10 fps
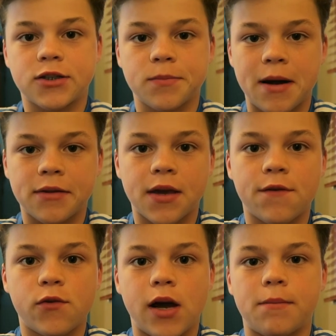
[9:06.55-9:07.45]
so about the
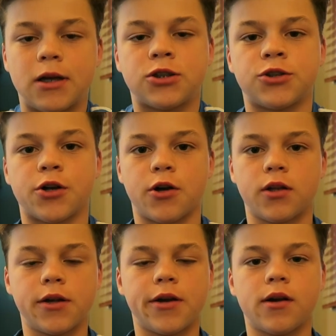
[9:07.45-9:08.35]
giveaway I mentioned
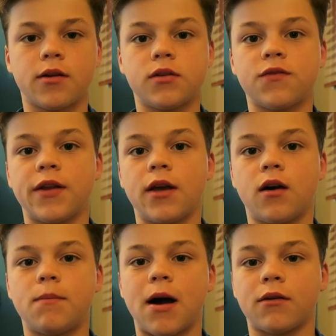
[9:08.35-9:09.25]
earlier in this
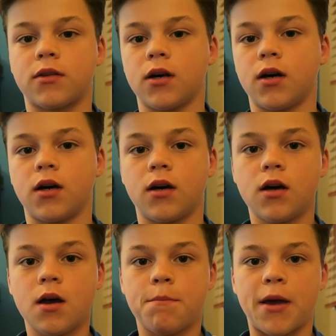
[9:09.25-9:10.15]
video about the
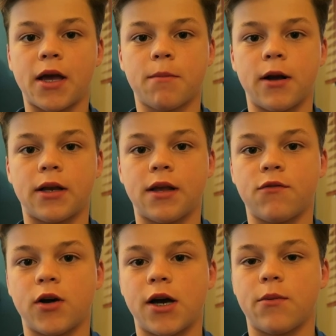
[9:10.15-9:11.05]
Banger Brand
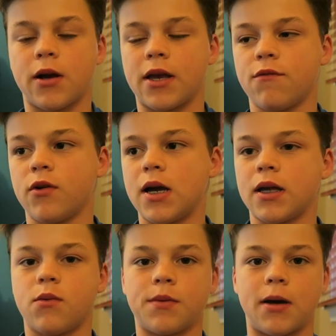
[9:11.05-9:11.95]
giveaway where I give away
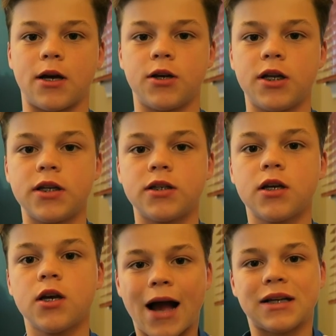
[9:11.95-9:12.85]
like one of my hoodies.
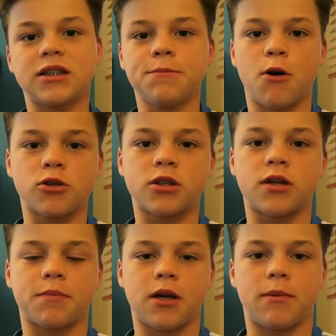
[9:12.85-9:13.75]
I actually posted
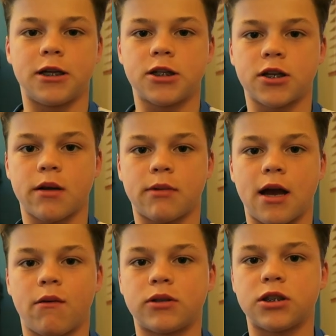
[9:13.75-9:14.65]
something on my Instagram
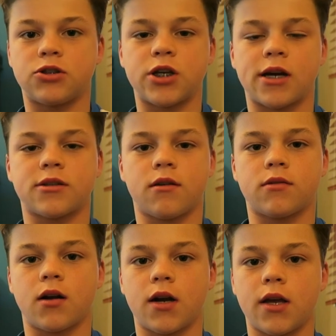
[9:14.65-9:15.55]
account which is
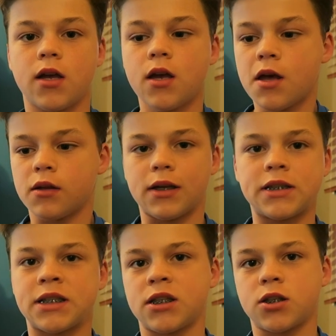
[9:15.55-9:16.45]
jack.doherty.
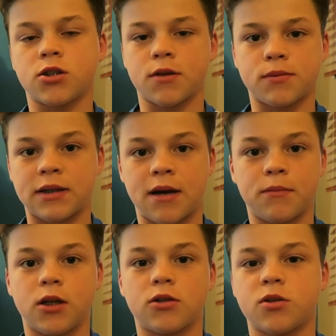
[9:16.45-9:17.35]
Links in the description
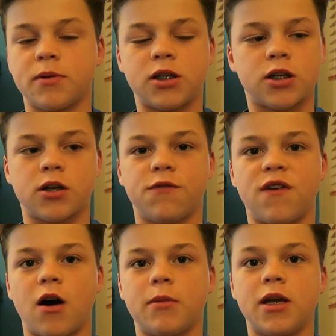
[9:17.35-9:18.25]
down below so be sure to go
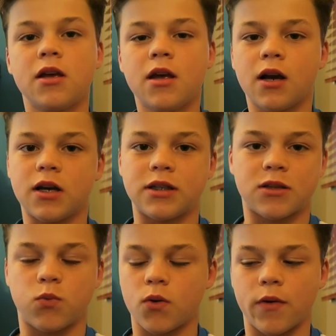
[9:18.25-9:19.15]
follow me because
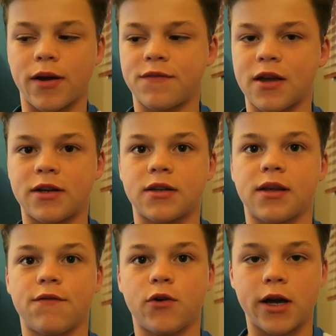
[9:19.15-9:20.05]
that's one way you have to enter
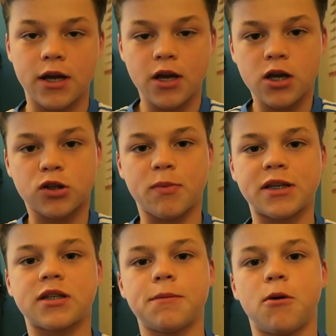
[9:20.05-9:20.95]
the giveaway. So
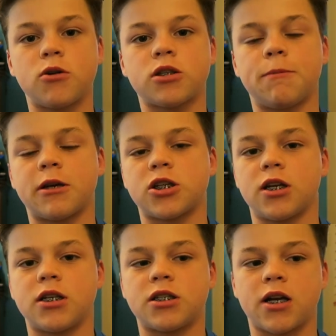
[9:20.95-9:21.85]
basically posted a picture on
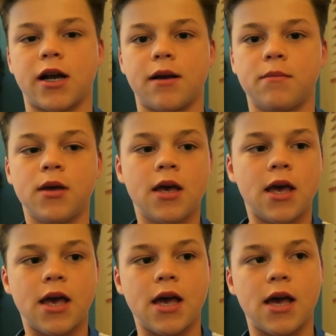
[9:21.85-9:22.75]
Instagram
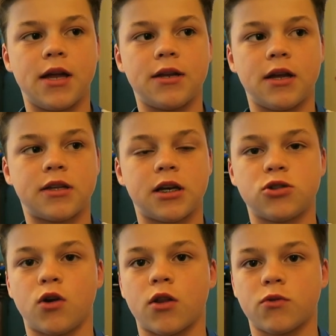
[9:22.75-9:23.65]
and it
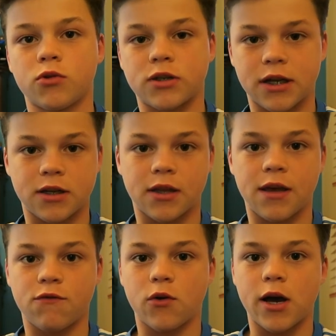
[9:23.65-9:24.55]
tells you all the rules to enter the
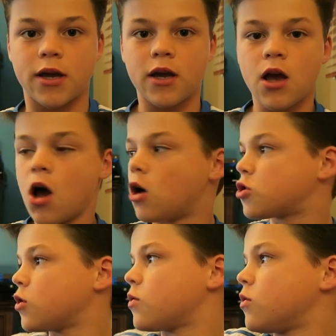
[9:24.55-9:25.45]
giveaway. I'll
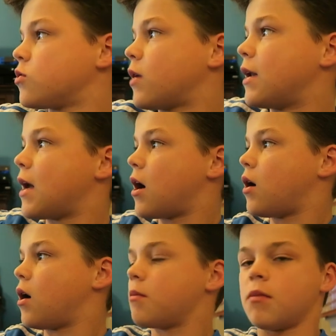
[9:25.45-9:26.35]
show you the rules right now
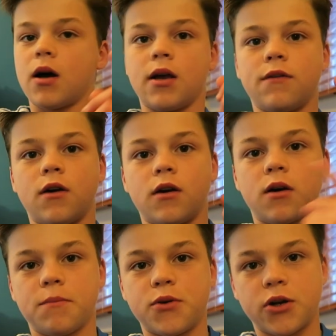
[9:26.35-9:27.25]
on my uh,
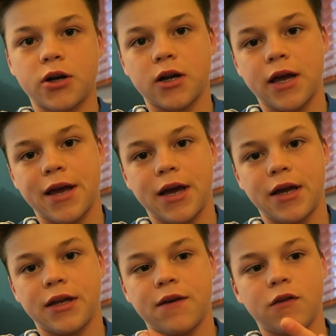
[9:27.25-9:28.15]
computer
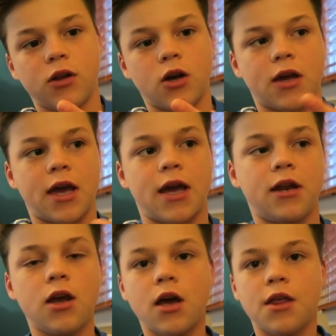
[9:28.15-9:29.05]
and give it a look and
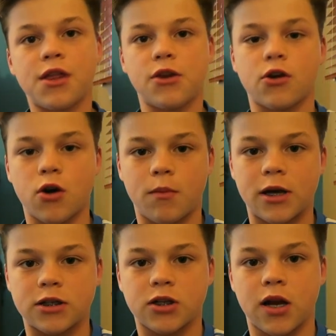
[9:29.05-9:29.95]
then you can go on my
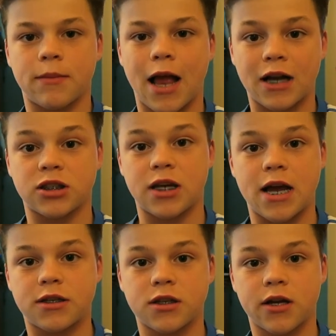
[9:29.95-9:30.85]
Instagram and actually
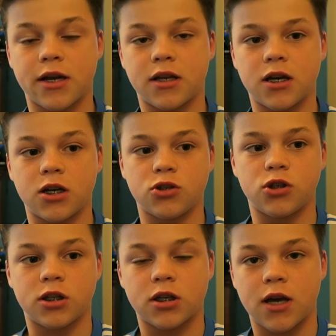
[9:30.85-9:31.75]
enter it because you
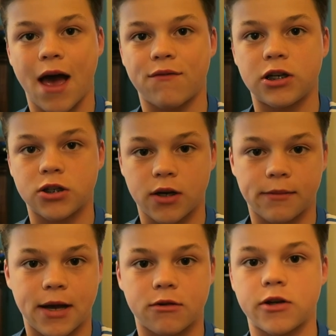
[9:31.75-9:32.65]
need to have an
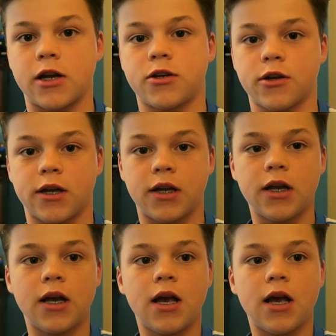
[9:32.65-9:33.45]
Instagram account to enter it